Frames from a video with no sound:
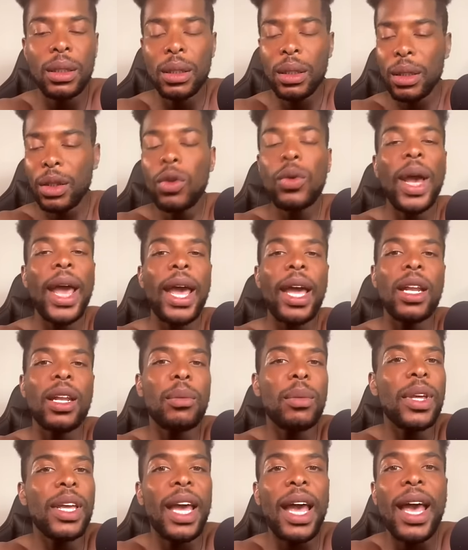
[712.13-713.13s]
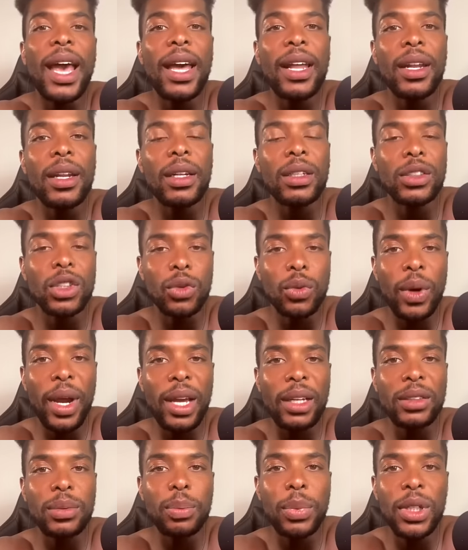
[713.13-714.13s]
You had to be hiding the
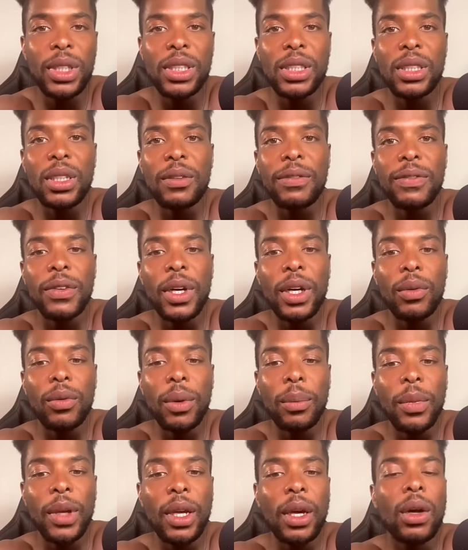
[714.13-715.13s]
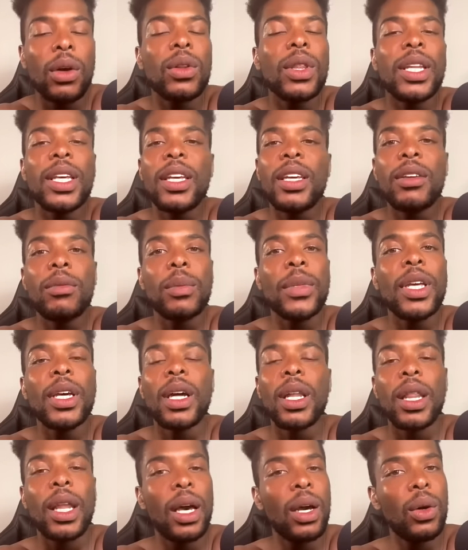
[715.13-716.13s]
giraffe's pussy to fuck with me, ho. Leave me
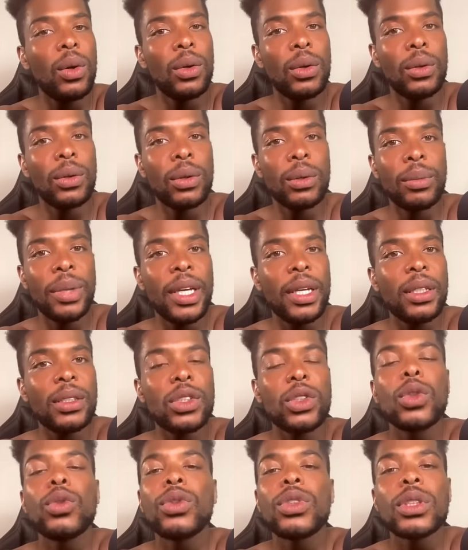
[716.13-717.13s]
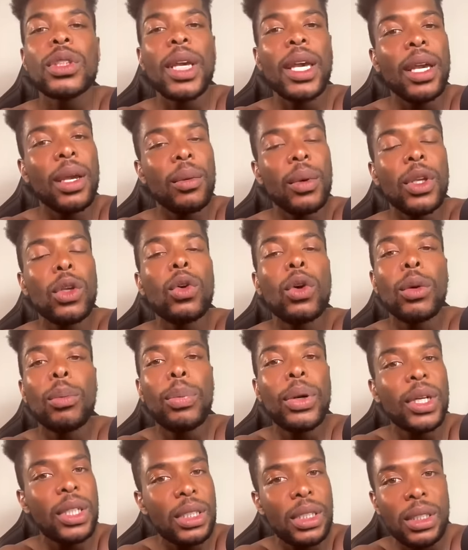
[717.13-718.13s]
alone, bitch. You scary. You a
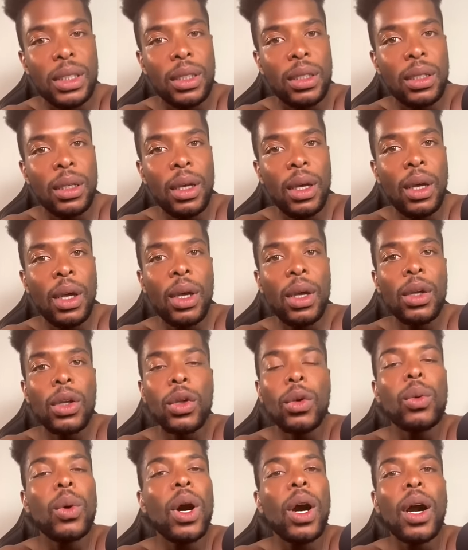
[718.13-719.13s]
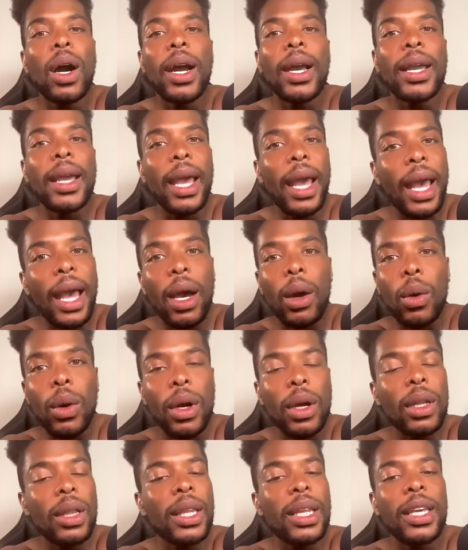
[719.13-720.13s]
pussy. You are a
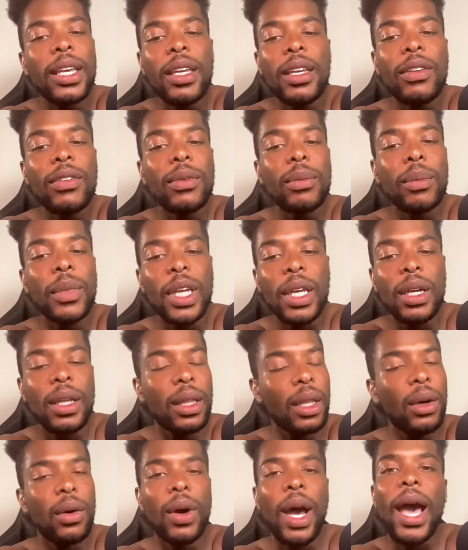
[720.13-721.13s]
coward. Leave me alone.